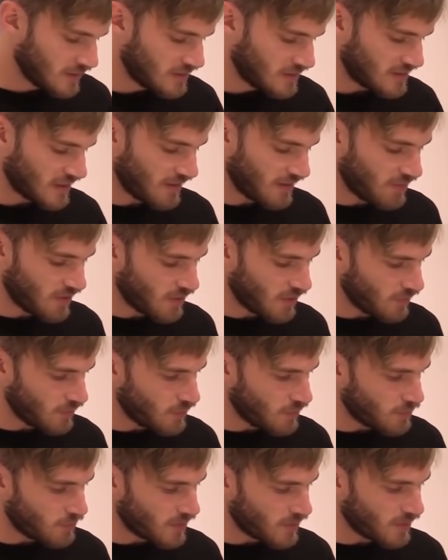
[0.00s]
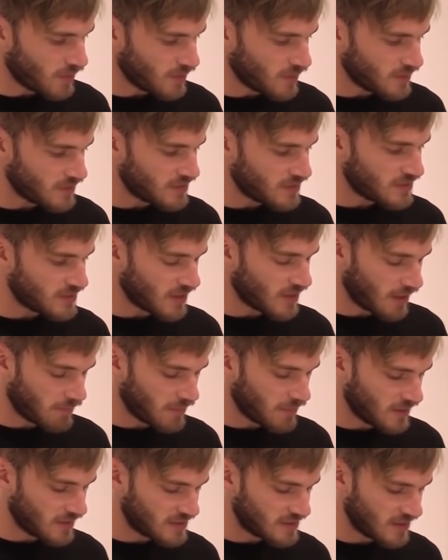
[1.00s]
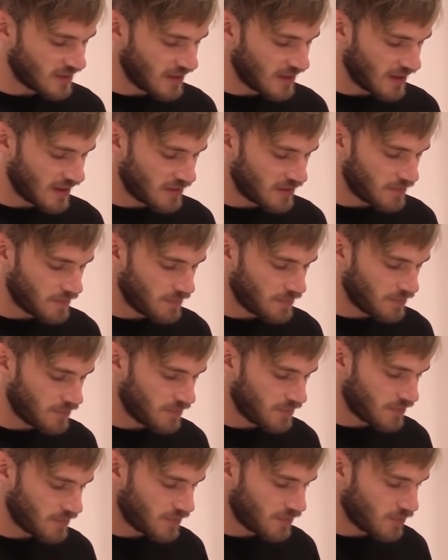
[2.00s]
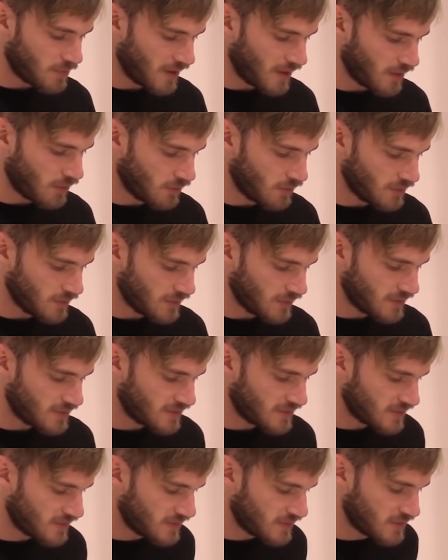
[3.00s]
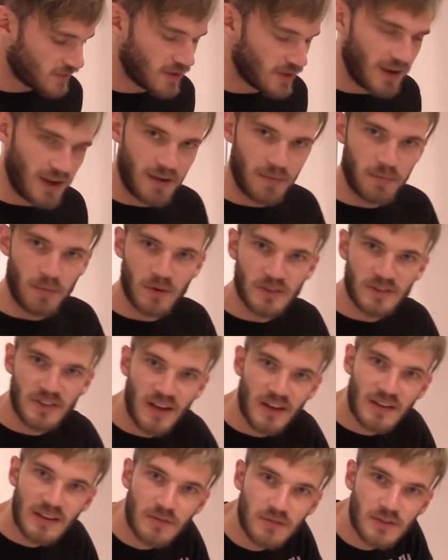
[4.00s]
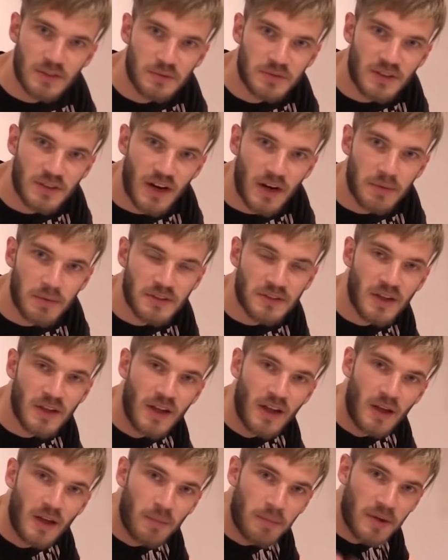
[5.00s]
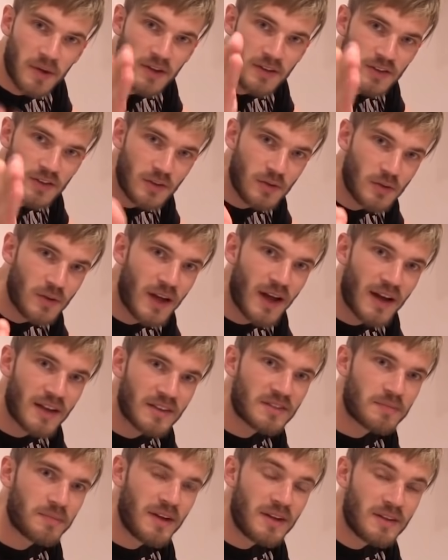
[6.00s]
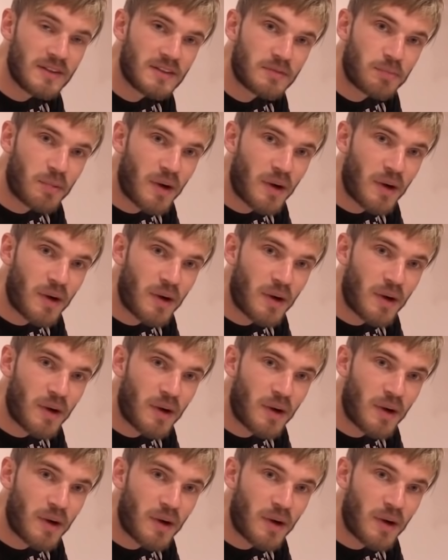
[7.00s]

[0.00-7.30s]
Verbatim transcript: Seven of you bros, I'm gonna send out to my oldest and most active subscribers because you guys made this